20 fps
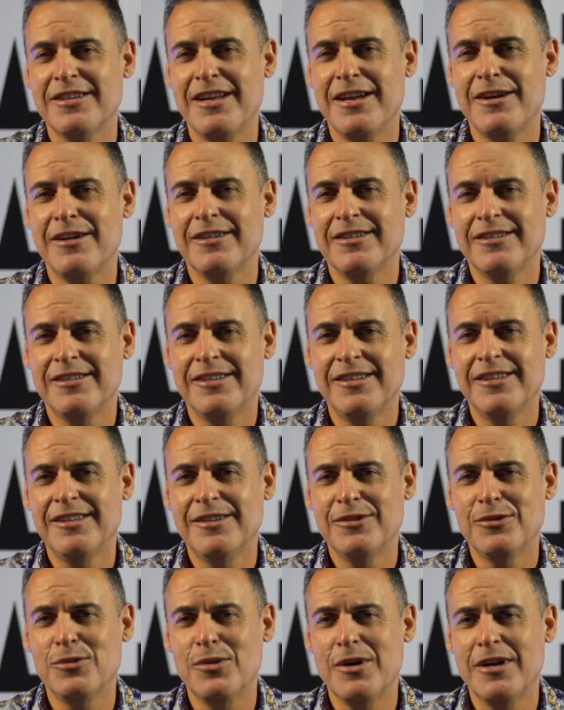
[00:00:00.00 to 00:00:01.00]
have
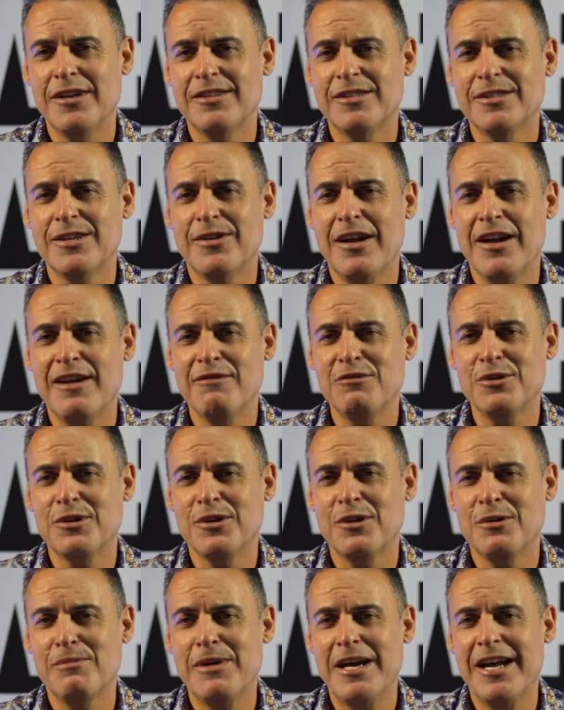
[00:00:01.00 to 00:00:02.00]
won. So I have to
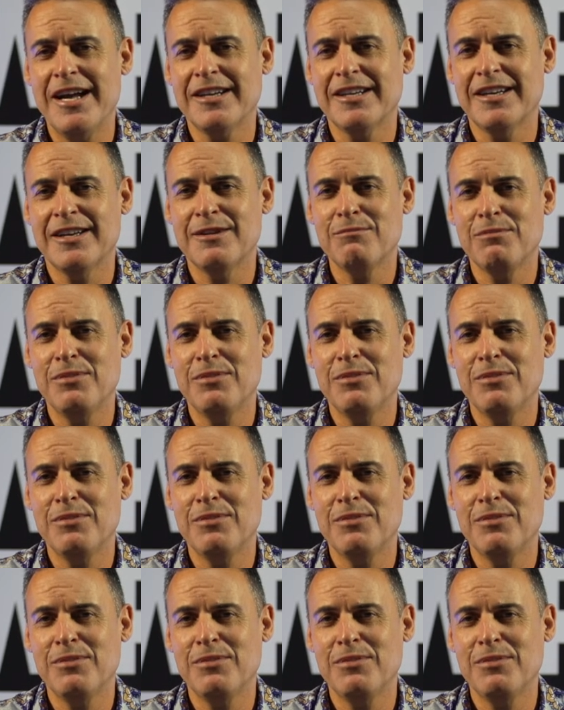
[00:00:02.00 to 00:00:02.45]
go back and